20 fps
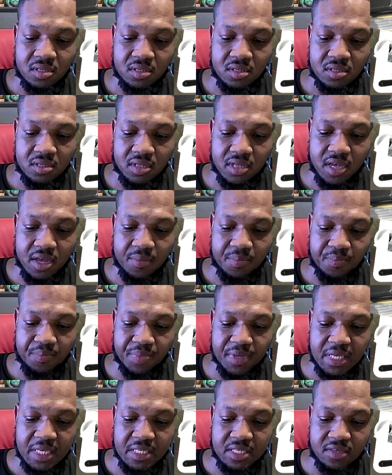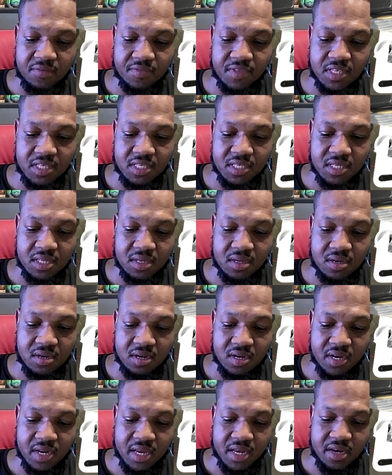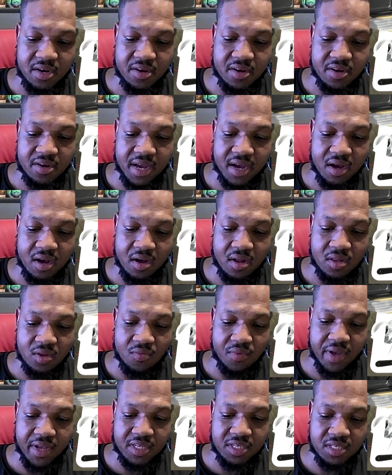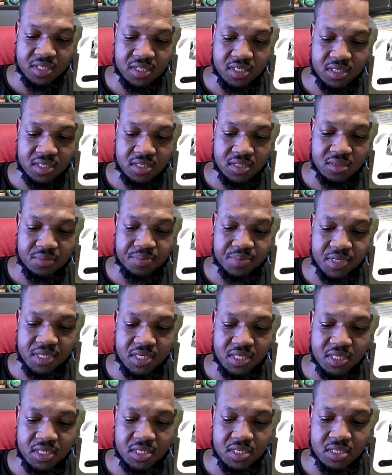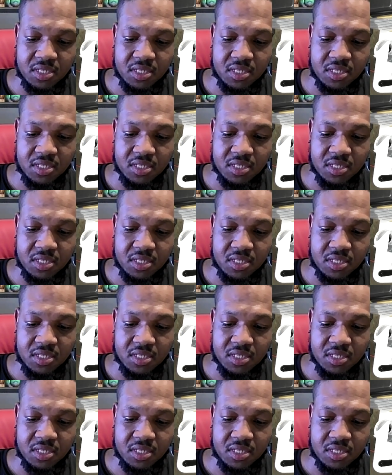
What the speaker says: Get a piece of the silicone in there, not all the way, just a little piece